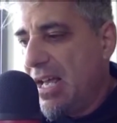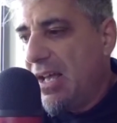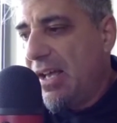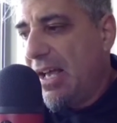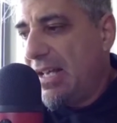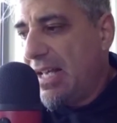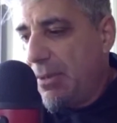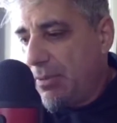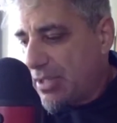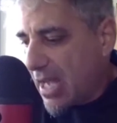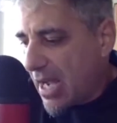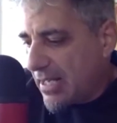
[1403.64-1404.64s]
And he was
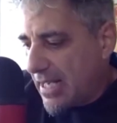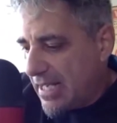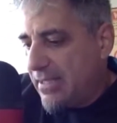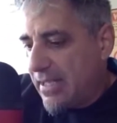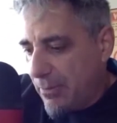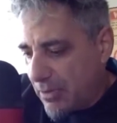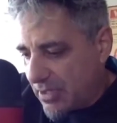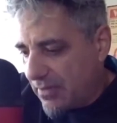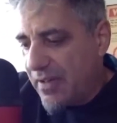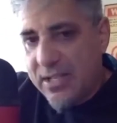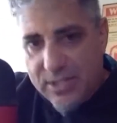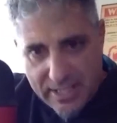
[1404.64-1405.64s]
he was
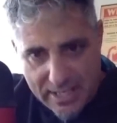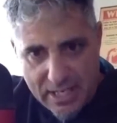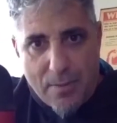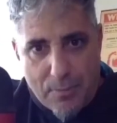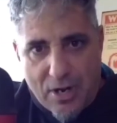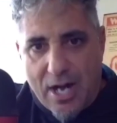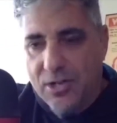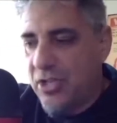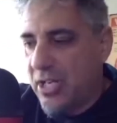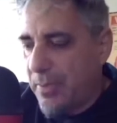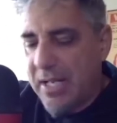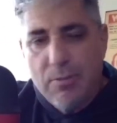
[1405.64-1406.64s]
investing in our
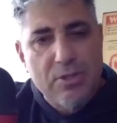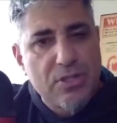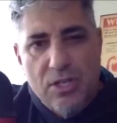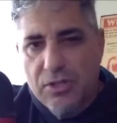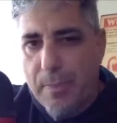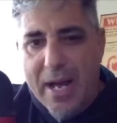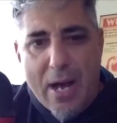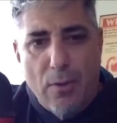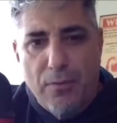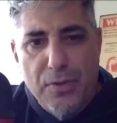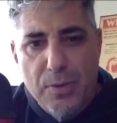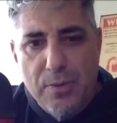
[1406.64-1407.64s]
project, but he was such a
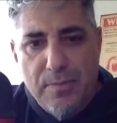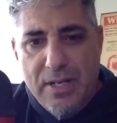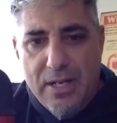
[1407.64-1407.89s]
powerful human being. I